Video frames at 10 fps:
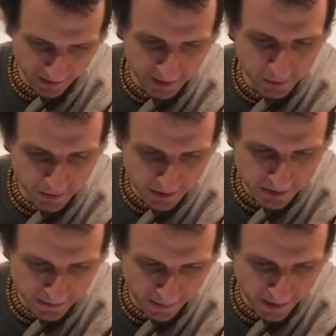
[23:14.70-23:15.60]
In other
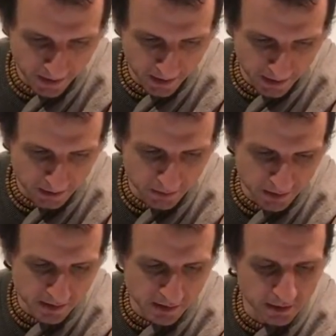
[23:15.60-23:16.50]
words, the
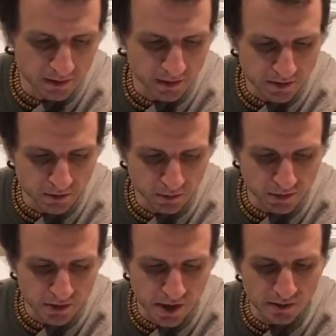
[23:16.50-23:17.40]
transcendentalists do
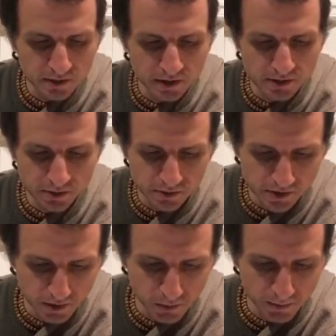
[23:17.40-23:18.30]
not generally
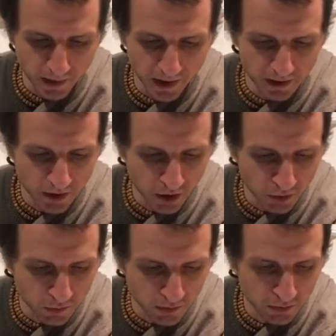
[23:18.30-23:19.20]
associate with men
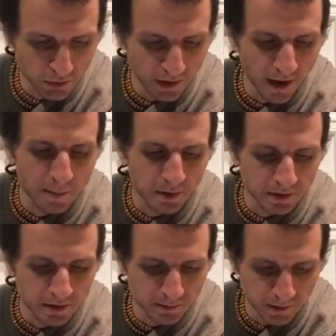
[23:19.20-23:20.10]
who are too
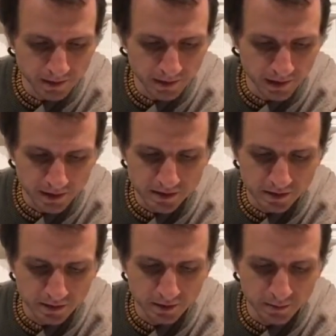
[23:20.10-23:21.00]
enamored by the
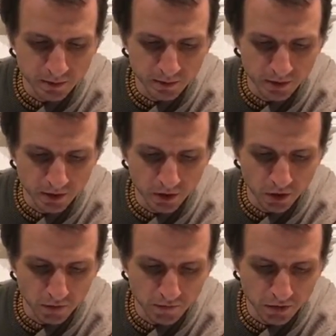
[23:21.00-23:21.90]
external beauty
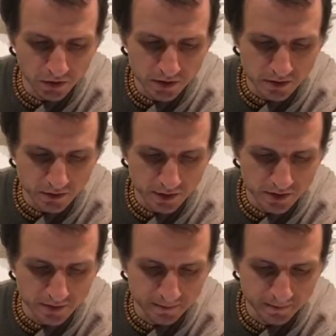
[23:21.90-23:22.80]
of God's
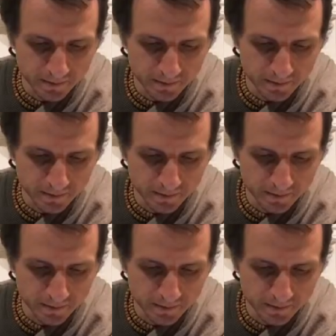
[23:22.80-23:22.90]
creation.